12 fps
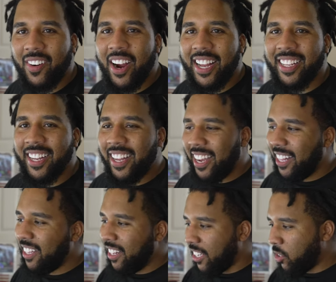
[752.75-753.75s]
right.
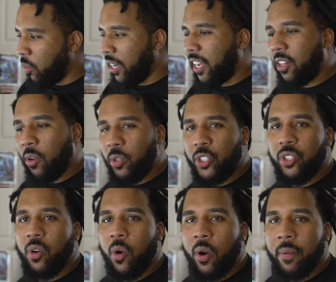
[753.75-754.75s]
And then that's when they close your
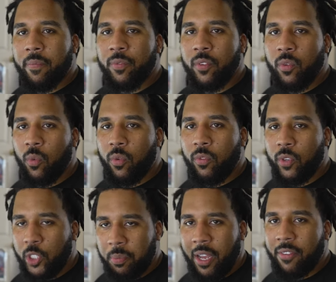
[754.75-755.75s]
door
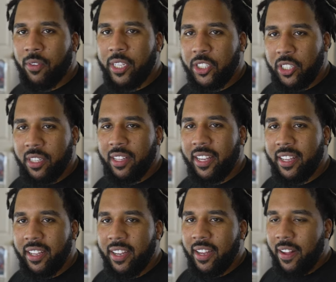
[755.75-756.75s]
respectfully, gently.
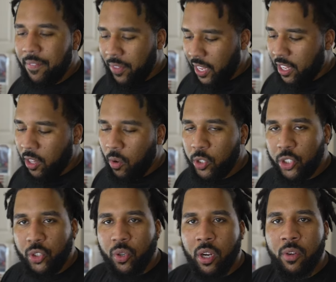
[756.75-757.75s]
They close
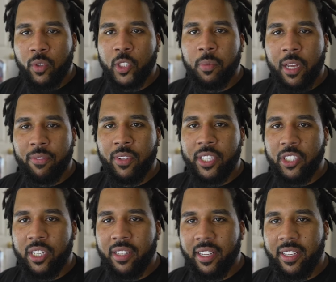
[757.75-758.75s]
your trunk respectfully,
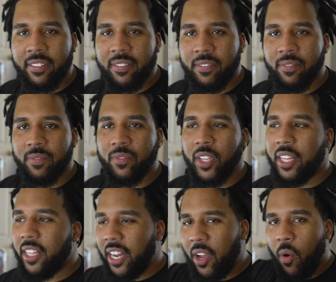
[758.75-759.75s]
gently.
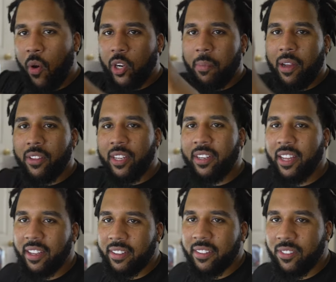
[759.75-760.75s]
And then they go on about their
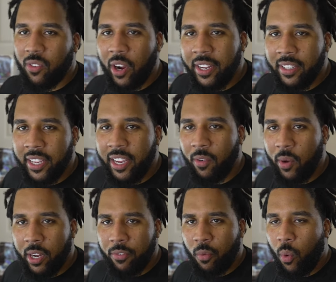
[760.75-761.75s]
day. Right. And they get
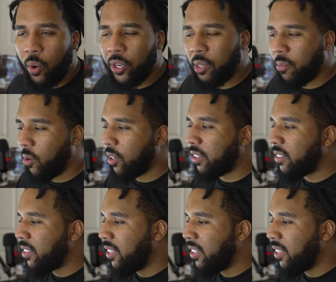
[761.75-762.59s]
ready for work in the morning.